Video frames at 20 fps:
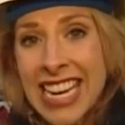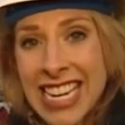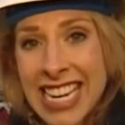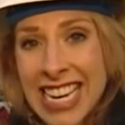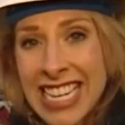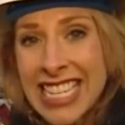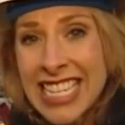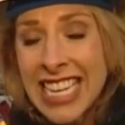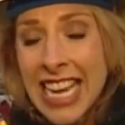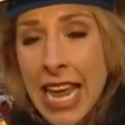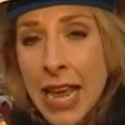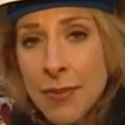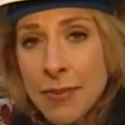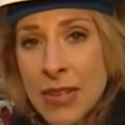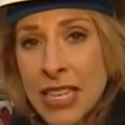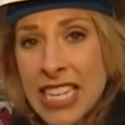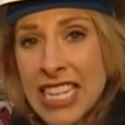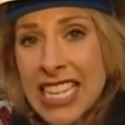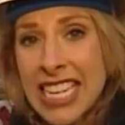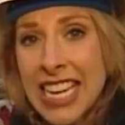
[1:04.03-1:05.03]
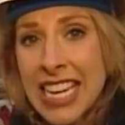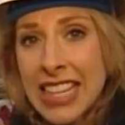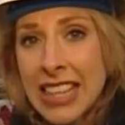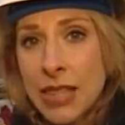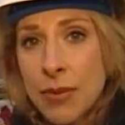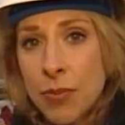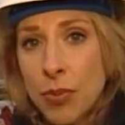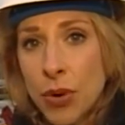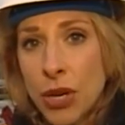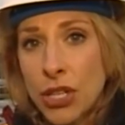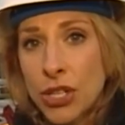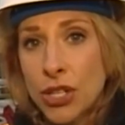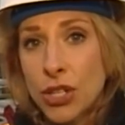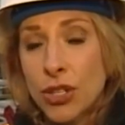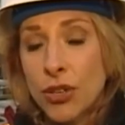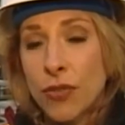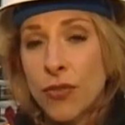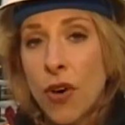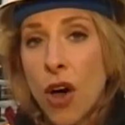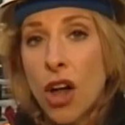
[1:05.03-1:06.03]
in an attempt to get the
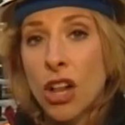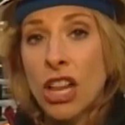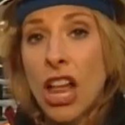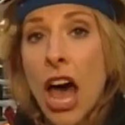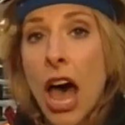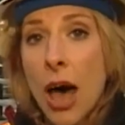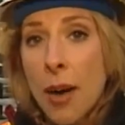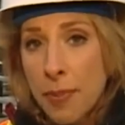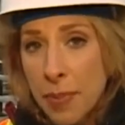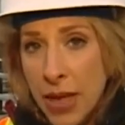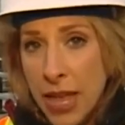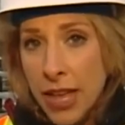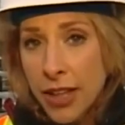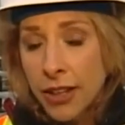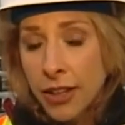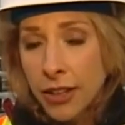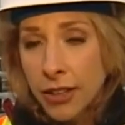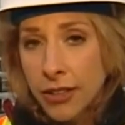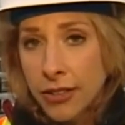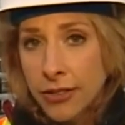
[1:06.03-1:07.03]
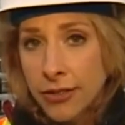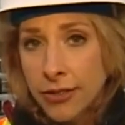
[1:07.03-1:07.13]
bridge to fall uphill.